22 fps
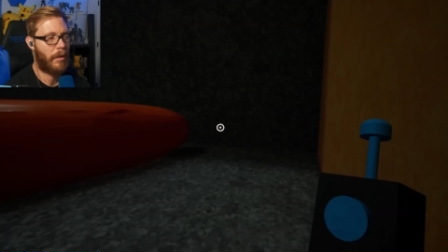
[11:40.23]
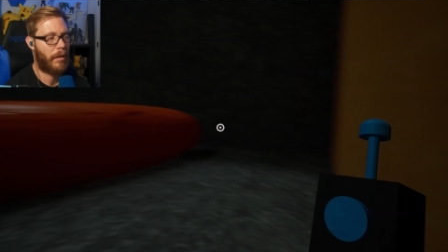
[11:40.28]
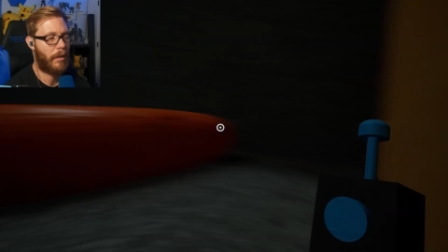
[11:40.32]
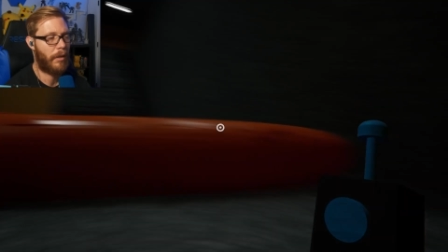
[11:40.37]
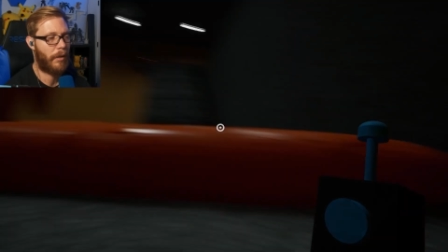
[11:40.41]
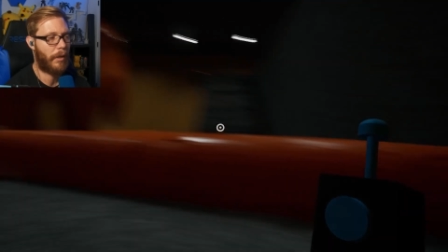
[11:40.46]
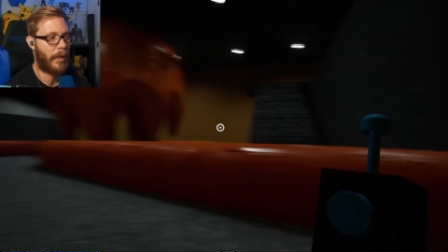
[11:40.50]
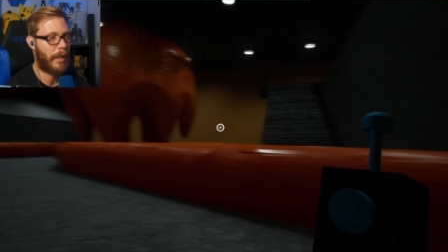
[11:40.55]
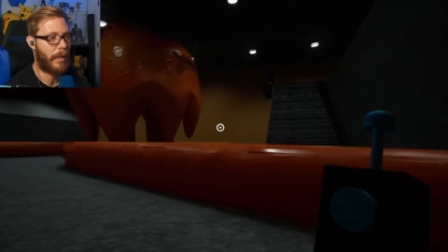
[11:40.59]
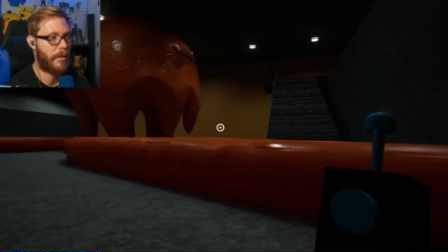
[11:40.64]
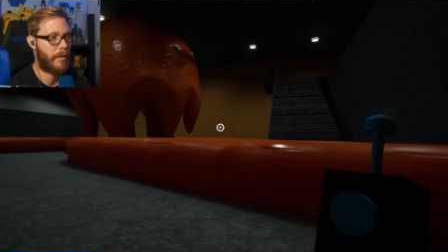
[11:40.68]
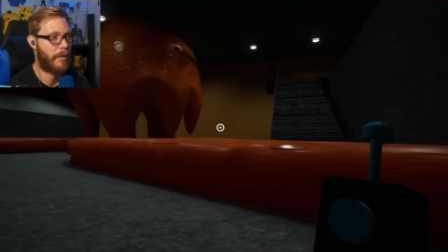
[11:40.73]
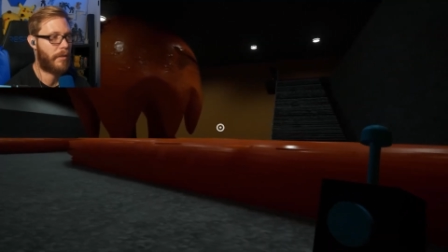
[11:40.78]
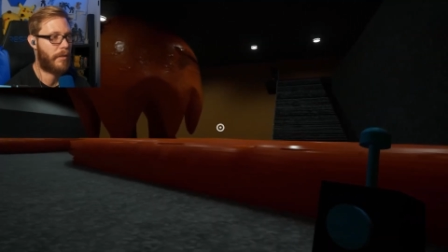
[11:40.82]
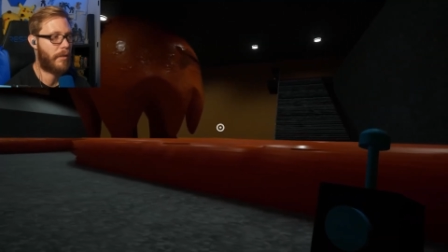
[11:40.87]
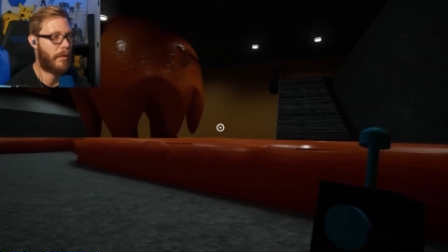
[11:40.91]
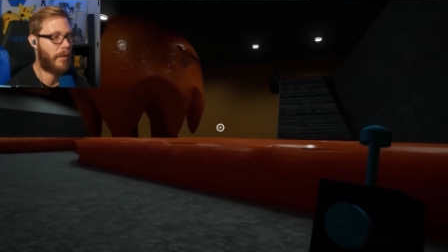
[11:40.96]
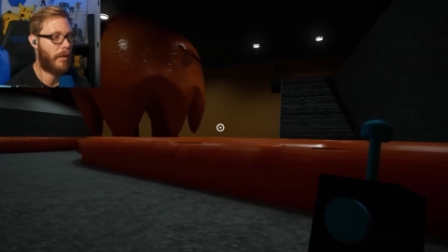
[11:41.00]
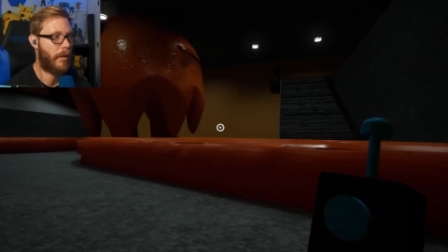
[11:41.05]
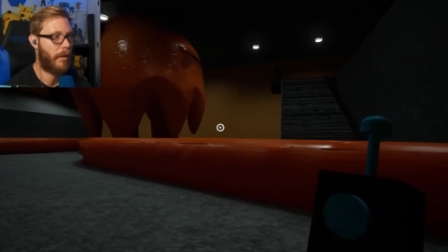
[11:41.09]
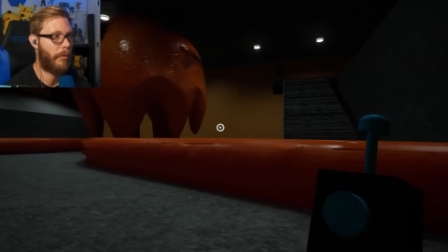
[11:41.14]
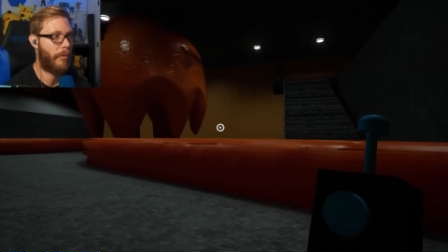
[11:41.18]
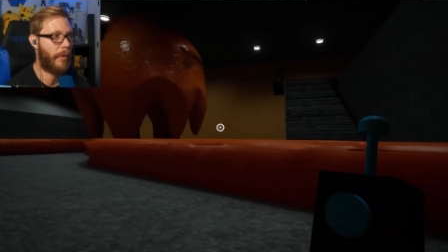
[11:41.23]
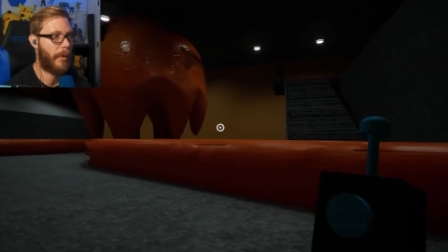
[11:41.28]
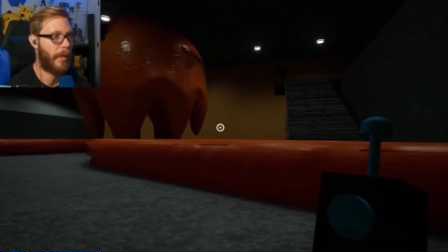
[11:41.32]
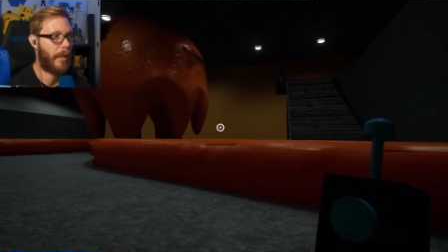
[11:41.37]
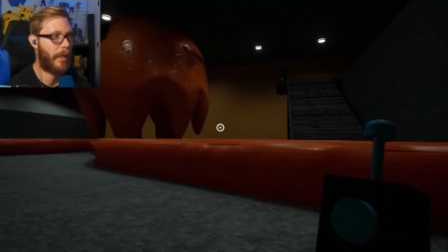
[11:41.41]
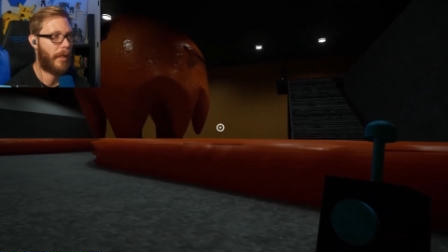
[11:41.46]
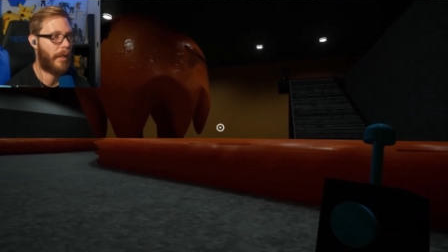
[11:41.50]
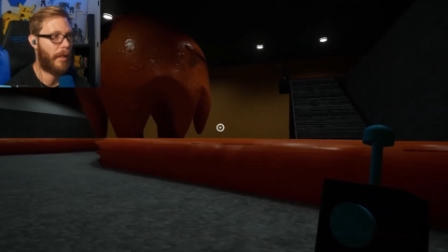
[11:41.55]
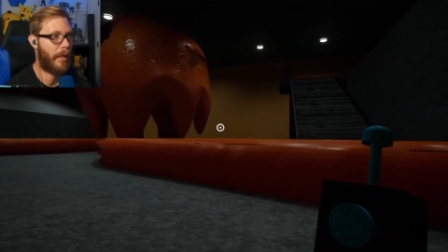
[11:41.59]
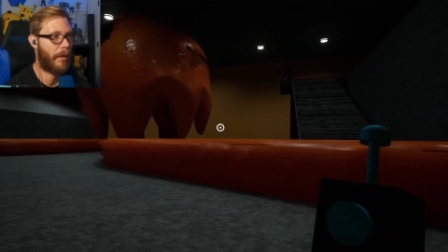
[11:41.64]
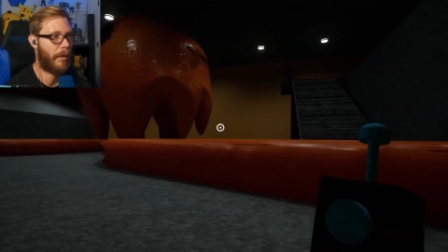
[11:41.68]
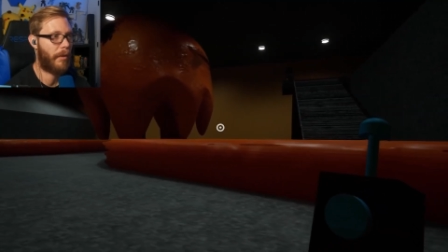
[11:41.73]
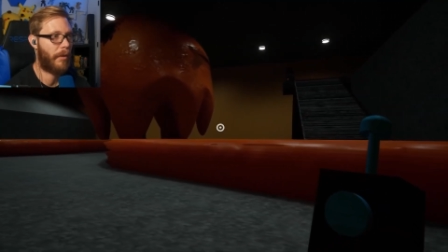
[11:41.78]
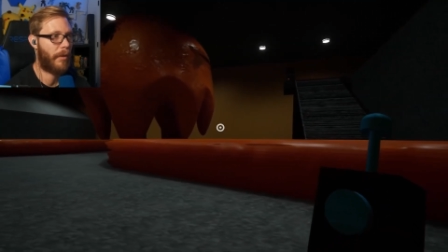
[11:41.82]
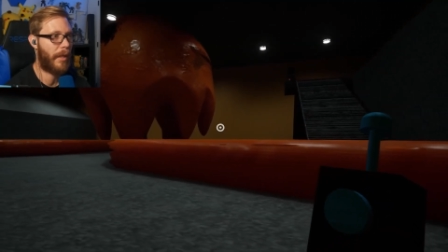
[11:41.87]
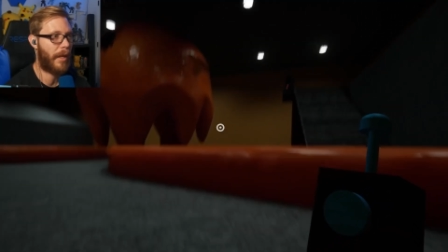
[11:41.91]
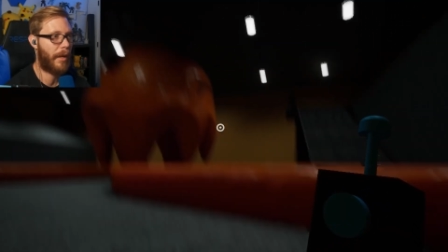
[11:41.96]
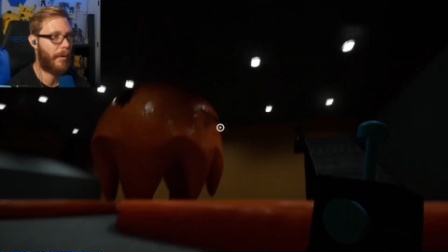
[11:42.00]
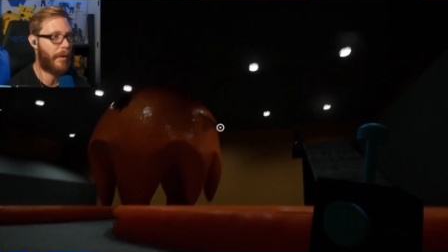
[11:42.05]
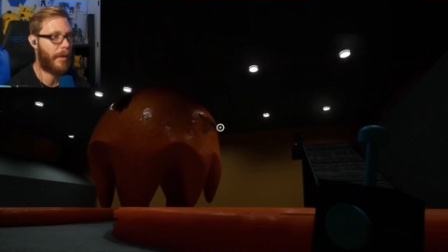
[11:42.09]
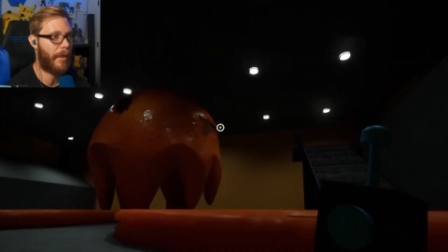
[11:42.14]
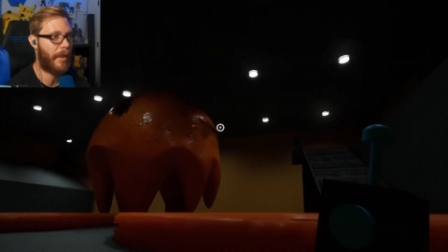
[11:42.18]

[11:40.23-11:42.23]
Okay, so we can't go that way.